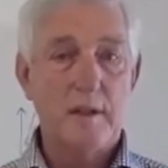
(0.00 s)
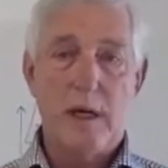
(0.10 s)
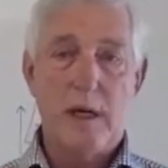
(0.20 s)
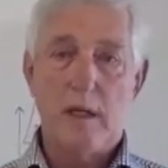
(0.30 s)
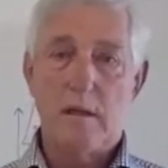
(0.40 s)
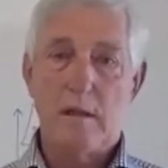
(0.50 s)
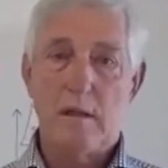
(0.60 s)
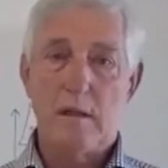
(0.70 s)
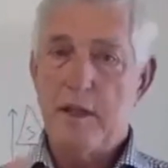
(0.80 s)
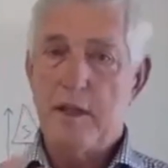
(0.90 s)
well,
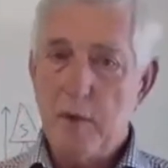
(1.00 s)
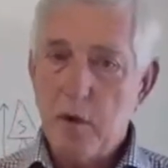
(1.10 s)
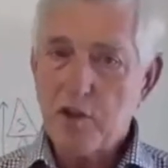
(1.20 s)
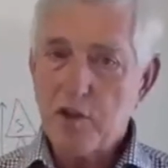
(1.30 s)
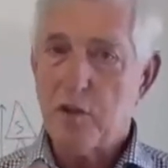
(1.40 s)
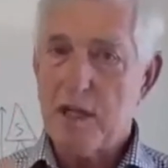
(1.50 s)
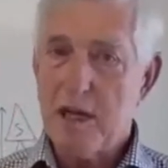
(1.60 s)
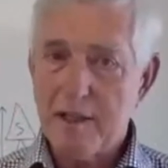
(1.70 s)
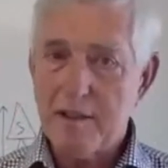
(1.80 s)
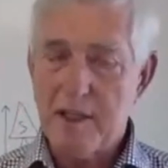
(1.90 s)
the emotional
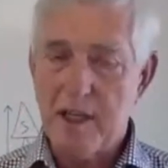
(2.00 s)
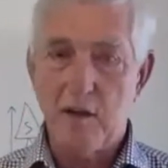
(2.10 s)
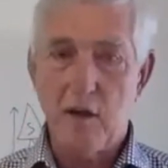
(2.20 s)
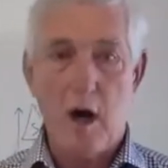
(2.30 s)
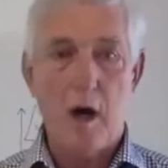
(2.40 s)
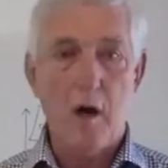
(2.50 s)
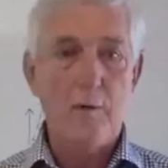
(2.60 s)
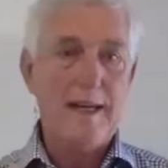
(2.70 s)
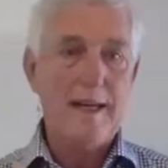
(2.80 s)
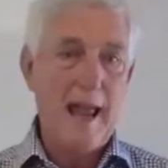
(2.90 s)
content
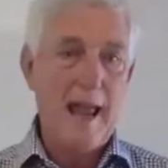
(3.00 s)
already